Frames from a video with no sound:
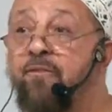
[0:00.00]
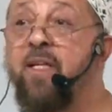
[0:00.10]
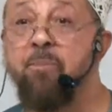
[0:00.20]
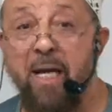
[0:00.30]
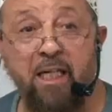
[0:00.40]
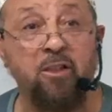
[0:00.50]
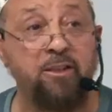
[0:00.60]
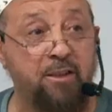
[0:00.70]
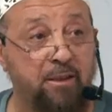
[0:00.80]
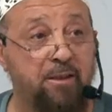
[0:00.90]

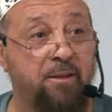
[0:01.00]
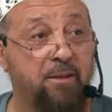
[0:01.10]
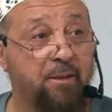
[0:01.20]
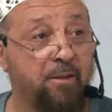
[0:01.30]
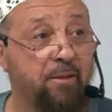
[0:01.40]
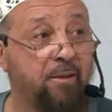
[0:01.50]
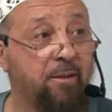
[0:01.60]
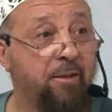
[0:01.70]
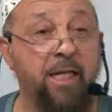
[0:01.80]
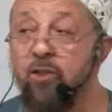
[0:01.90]
females.
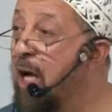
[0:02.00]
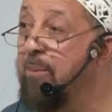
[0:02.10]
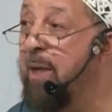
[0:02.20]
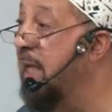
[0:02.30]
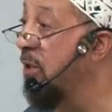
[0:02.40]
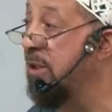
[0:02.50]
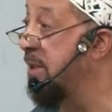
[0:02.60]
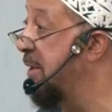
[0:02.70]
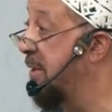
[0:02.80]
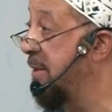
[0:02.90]
They're not males.
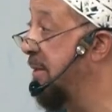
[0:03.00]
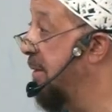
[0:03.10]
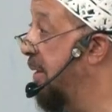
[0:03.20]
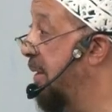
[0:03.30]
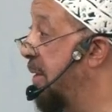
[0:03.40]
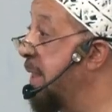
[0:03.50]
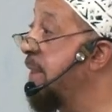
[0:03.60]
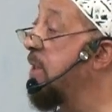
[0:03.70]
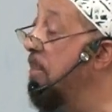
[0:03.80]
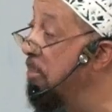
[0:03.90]
This is a